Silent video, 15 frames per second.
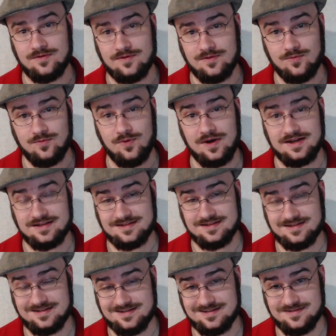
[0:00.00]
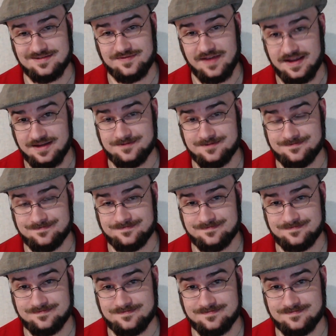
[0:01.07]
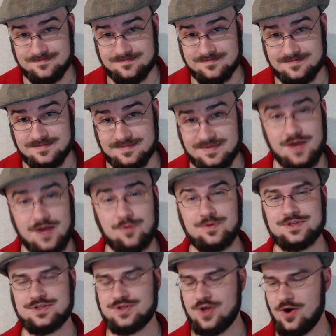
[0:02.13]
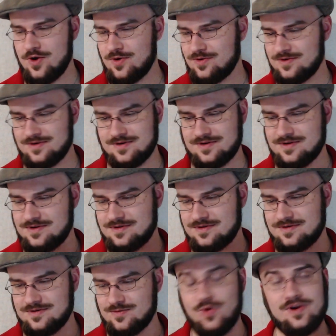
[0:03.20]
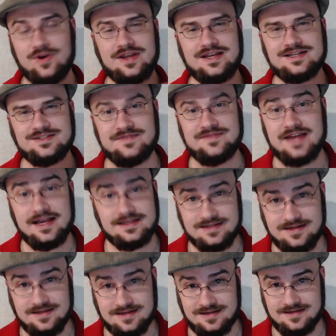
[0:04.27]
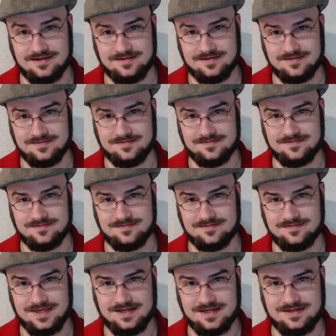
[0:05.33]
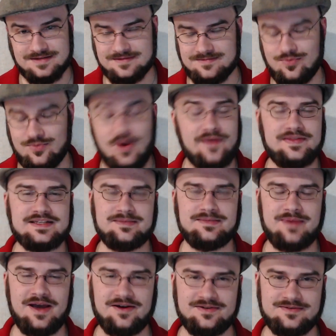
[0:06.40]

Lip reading: was fake. There was no workings of destiny that brought this about.